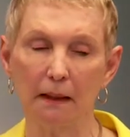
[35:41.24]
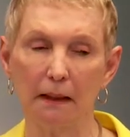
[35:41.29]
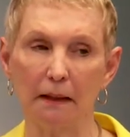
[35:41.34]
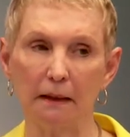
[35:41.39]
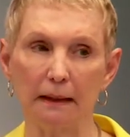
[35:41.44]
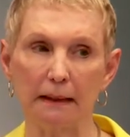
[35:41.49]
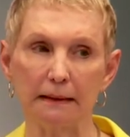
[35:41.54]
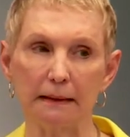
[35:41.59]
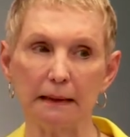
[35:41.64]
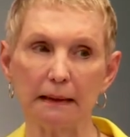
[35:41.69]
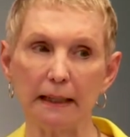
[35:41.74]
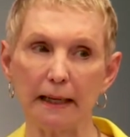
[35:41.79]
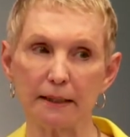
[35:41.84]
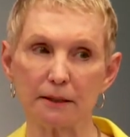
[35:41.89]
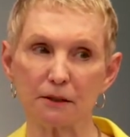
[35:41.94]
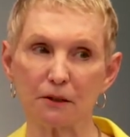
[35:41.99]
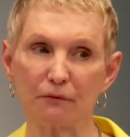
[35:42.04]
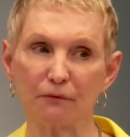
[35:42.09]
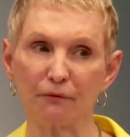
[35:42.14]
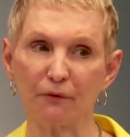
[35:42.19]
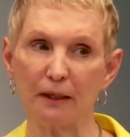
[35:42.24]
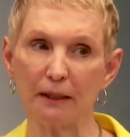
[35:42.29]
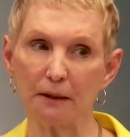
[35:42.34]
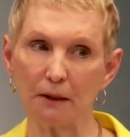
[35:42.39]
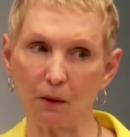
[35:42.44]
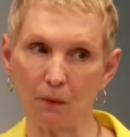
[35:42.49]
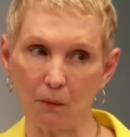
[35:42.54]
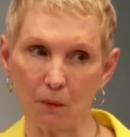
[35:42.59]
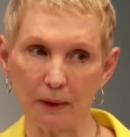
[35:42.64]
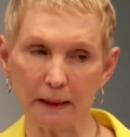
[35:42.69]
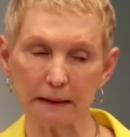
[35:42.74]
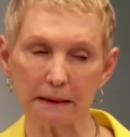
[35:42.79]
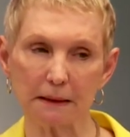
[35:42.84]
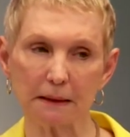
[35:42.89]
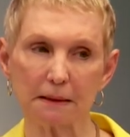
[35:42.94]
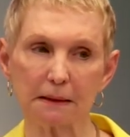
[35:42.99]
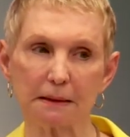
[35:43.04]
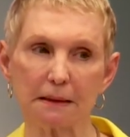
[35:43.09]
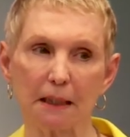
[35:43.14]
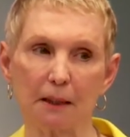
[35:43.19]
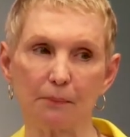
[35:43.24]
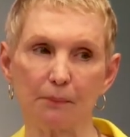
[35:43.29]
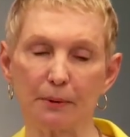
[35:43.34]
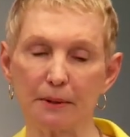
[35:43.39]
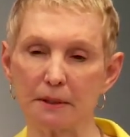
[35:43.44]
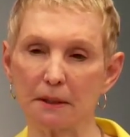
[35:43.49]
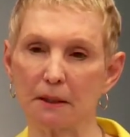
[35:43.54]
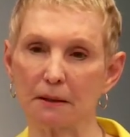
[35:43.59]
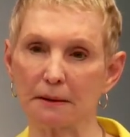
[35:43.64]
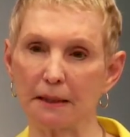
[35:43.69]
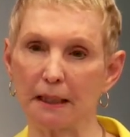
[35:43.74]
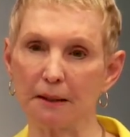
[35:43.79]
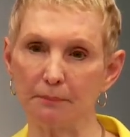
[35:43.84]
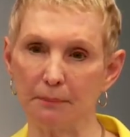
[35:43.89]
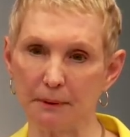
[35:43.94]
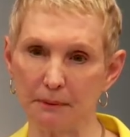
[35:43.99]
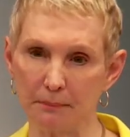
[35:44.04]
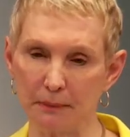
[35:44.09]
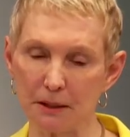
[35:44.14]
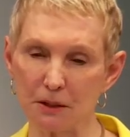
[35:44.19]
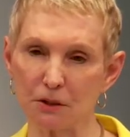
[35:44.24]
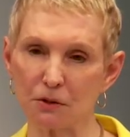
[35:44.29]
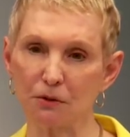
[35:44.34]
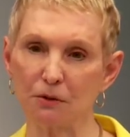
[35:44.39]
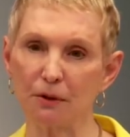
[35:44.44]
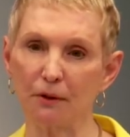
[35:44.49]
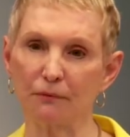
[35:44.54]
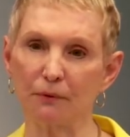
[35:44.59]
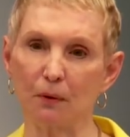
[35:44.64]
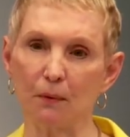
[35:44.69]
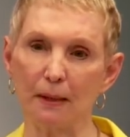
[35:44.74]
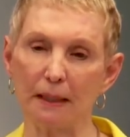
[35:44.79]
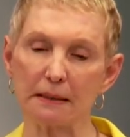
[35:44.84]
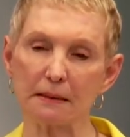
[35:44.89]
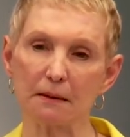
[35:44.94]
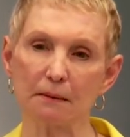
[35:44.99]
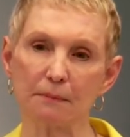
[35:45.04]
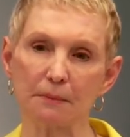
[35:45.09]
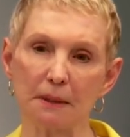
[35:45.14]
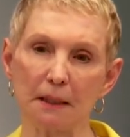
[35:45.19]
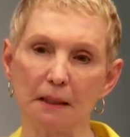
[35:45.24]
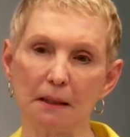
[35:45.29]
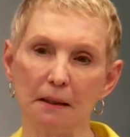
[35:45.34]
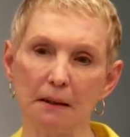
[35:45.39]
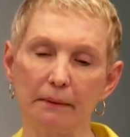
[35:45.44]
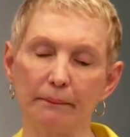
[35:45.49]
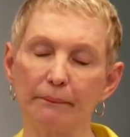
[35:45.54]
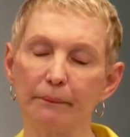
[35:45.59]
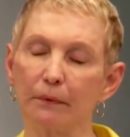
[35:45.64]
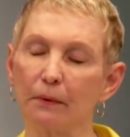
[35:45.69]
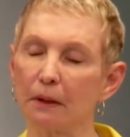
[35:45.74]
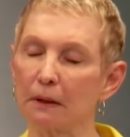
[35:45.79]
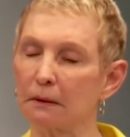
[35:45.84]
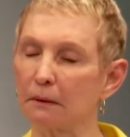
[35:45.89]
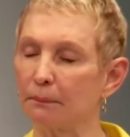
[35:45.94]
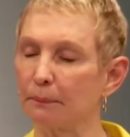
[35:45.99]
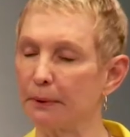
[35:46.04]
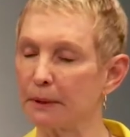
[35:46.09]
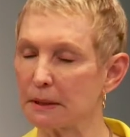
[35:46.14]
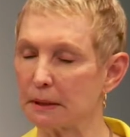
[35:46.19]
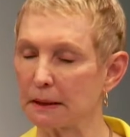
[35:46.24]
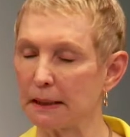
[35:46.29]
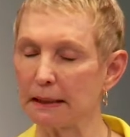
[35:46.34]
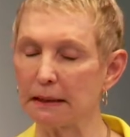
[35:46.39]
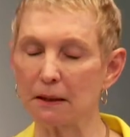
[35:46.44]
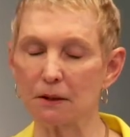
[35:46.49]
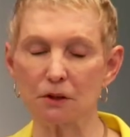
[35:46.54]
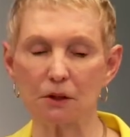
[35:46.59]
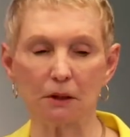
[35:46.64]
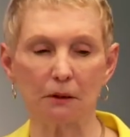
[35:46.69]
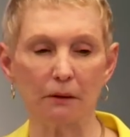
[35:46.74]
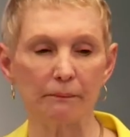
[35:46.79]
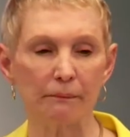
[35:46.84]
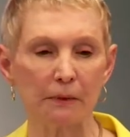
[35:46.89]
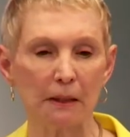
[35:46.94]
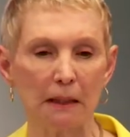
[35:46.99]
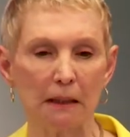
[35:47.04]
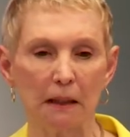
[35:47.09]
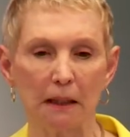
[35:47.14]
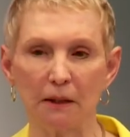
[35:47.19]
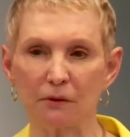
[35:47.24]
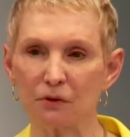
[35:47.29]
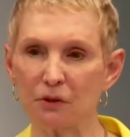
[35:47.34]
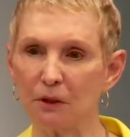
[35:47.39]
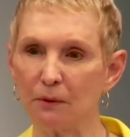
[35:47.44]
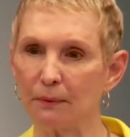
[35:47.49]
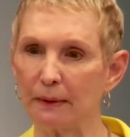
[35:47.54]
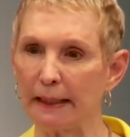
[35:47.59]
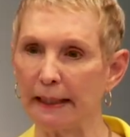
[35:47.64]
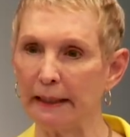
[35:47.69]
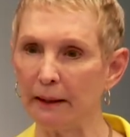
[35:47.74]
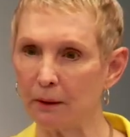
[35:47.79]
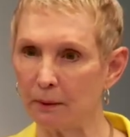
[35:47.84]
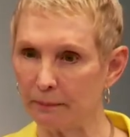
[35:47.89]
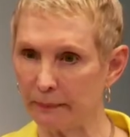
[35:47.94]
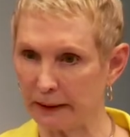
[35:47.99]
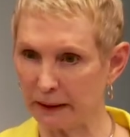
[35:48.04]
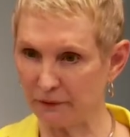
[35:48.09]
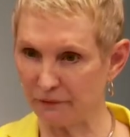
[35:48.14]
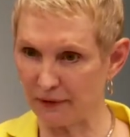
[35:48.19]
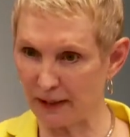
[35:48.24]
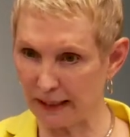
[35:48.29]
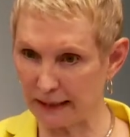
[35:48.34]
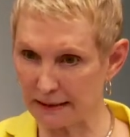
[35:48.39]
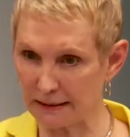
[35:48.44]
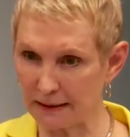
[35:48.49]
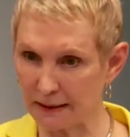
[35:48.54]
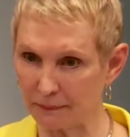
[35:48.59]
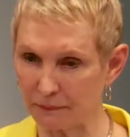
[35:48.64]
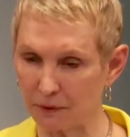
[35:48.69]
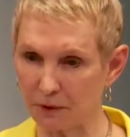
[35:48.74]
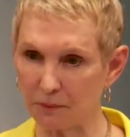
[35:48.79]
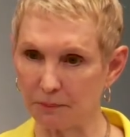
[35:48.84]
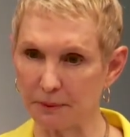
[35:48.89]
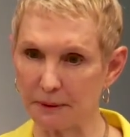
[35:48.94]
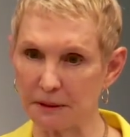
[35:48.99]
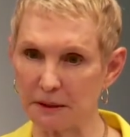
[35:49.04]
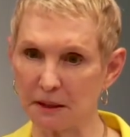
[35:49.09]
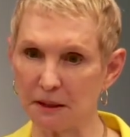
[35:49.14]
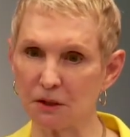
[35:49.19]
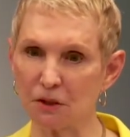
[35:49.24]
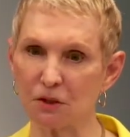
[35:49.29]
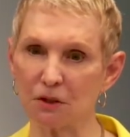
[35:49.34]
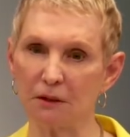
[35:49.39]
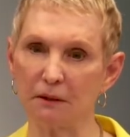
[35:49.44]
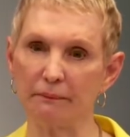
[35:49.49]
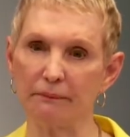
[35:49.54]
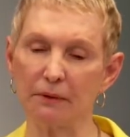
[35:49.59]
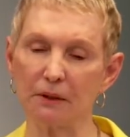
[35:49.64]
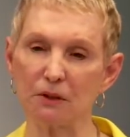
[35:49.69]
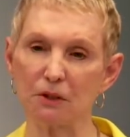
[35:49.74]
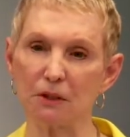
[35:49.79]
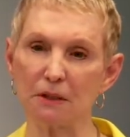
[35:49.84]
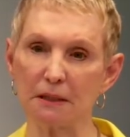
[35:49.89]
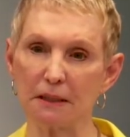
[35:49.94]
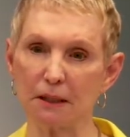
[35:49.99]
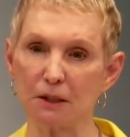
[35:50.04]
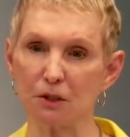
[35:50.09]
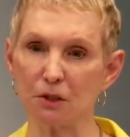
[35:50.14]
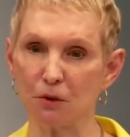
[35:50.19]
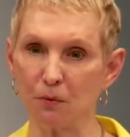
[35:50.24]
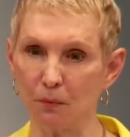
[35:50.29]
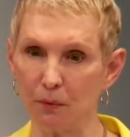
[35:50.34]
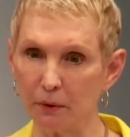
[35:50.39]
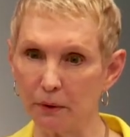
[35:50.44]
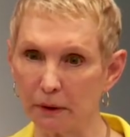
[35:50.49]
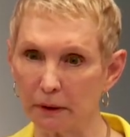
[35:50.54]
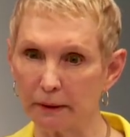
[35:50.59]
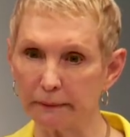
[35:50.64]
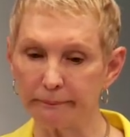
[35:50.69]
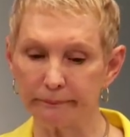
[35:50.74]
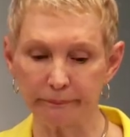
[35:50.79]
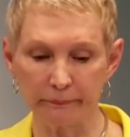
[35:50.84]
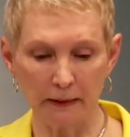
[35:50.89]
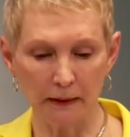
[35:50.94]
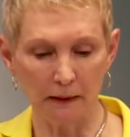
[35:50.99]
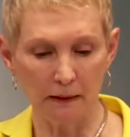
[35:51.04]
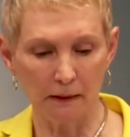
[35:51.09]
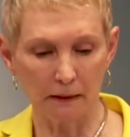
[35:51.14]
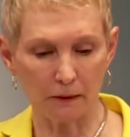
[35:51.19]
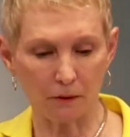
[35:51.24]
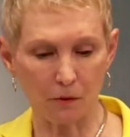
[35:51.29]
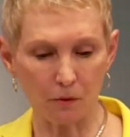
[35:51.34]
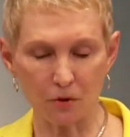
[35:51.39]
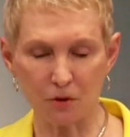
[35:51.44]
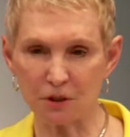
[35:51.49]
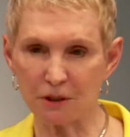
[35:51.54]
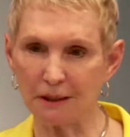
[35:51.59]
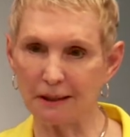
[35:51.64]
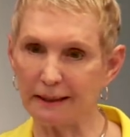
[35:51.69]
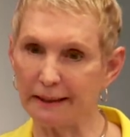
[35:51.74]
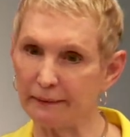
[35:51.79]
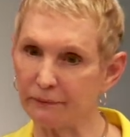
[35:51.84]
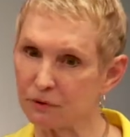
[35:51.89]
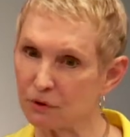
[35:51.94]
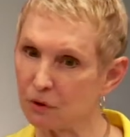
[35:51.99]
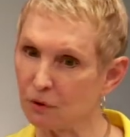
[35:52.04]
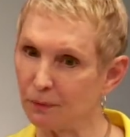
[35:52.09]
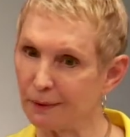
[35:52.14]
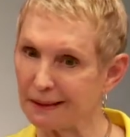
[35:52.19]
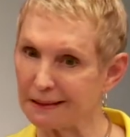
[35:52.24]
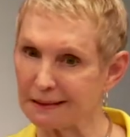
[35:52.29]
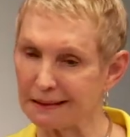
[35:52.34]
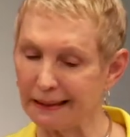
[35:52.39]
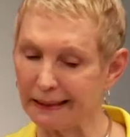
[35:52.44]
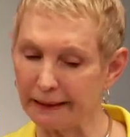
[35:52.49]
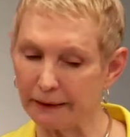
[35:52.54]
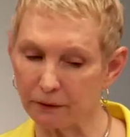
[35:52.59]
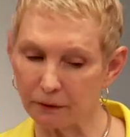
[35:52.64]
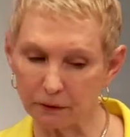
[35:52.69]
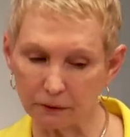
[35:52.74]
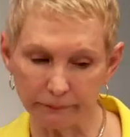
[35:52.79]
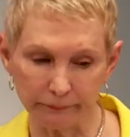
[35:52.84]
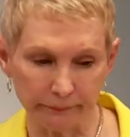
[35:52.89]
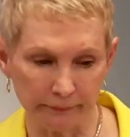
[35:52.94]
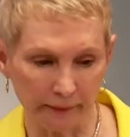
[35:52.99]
And I did ask a friend that worked at the state prison, because I had been ministering there for quite some time at the prison and the jail, if she would help me if I accepted a position. And she said she would. Of course, she left 2 weeks later.